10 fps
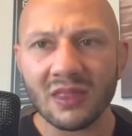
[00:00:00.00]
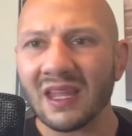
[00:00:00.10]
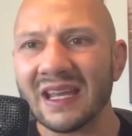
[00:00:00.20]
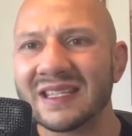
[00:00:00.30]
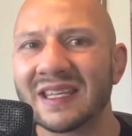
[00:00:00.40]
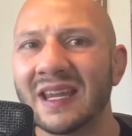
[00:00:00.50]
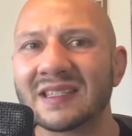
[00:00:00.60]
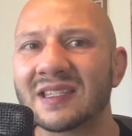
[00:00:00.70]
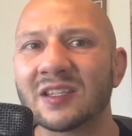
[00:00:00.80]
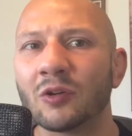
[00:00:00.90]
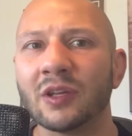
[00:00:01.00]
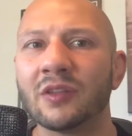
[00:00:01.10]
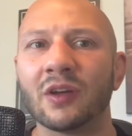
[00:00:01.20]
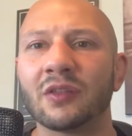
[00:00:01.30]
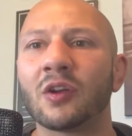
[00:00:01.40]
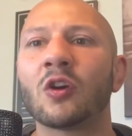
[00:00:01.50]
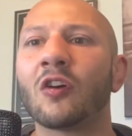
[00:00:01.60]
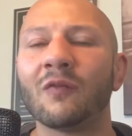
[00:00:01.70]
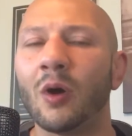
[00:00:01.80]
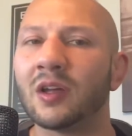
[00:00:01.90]
isn't necessarily the
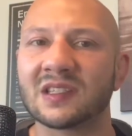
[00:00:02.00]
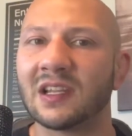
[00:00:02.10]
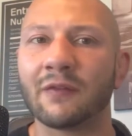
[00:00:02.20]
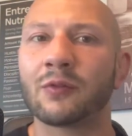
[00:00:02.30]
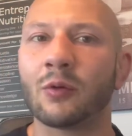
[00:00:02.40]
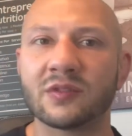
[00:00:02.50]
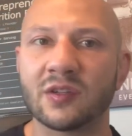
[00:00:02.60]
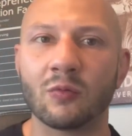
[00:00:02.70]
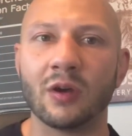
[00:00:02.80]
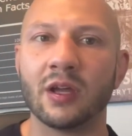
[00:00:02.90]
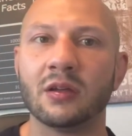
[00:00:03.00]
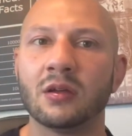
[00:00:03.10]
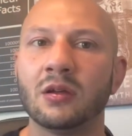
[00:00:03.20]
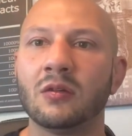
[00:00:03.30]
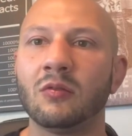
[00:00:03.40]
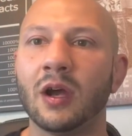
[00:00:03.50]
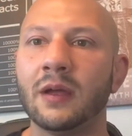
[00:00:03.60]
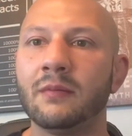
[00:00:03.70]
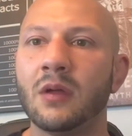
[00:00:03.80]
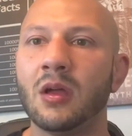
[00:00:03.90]
curveballs life throws their way,
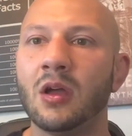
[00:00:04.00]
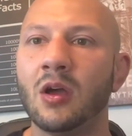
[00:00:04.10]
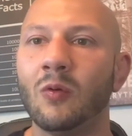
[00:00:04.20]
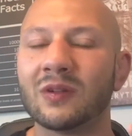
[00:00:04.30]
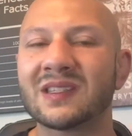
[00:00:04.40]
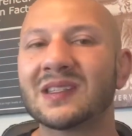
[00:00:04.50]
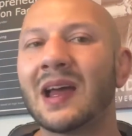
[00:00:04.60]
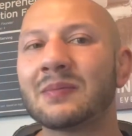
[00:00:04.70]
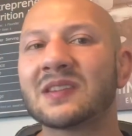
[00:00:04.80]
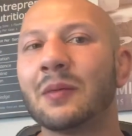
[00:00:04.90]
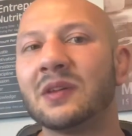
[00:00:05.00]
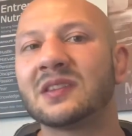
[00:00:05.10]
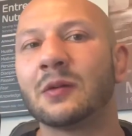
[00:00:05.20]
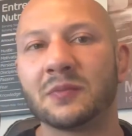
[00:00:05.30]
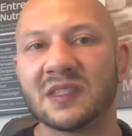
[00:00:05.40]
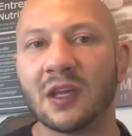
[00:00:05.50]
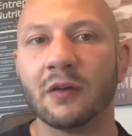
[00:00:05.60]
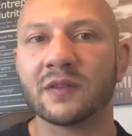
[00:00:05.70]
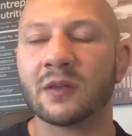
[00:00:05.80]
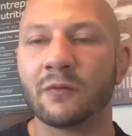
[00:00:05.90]
right? What stops them is
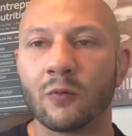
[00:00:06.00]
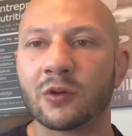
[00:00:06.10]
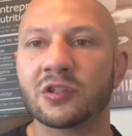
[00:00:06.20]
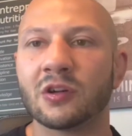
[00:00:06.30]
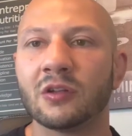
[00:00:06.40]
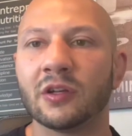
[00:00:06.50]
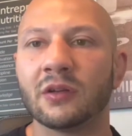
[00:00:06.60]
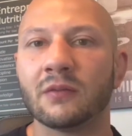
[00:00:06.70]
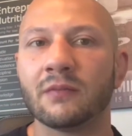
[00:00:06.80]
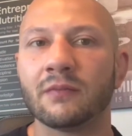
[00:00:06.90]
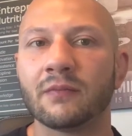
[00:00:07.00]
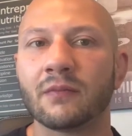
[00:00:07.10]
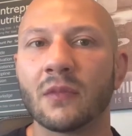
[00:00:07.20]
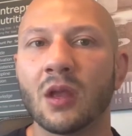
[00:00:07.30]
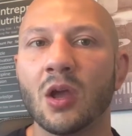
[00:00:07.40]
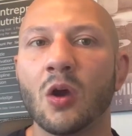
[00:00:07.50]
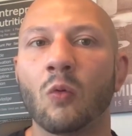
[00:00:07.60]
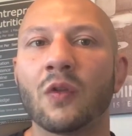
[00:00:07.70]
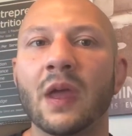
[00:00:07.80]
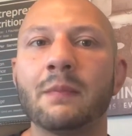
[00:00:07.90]
themselves, unfortunately,
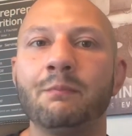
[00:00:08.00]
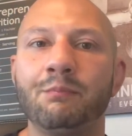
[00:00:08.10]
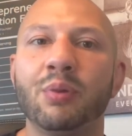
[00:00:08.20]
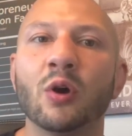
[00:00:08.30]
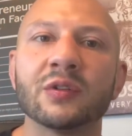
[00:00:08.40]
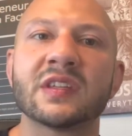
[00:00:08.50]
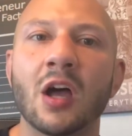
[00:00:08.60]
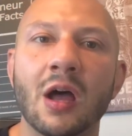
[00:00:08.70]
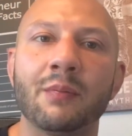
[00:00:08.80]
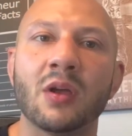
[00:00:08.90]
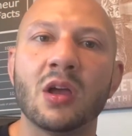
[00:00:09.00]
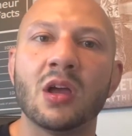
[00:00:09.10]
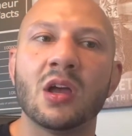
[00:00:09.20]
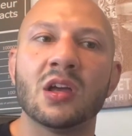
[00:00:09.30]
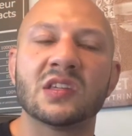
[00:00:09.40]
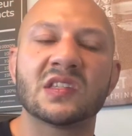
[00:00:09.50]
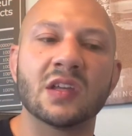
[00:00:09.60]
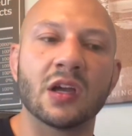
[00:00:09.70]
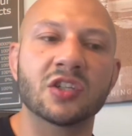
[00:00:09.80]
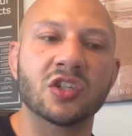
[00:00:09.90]
where they built up
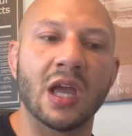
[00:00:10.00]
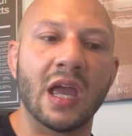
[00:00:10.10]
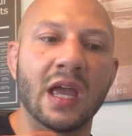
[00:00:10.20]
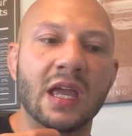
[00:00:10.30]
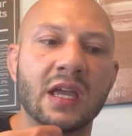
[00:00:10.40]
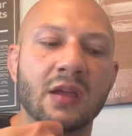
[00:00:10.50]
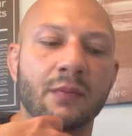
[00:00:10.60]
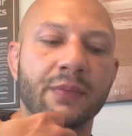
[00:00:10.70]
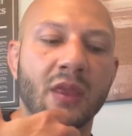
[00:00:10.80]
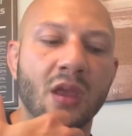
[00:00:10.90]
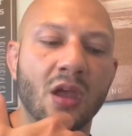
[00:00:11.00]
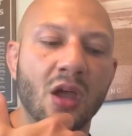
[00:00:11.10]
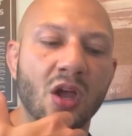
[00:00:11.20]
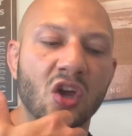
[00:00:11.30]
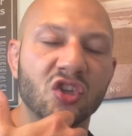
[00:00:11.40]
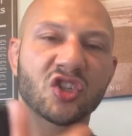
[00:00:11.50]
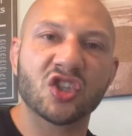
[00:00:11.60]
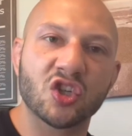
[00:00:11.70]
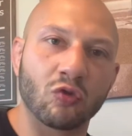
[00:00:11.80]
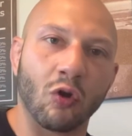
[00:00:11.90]
such a
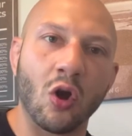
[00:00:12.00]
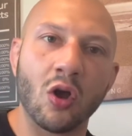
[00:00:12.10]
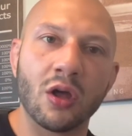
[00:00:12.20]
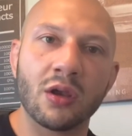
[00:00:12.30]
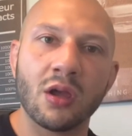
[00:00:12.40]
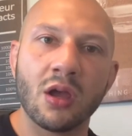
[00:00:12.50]
strong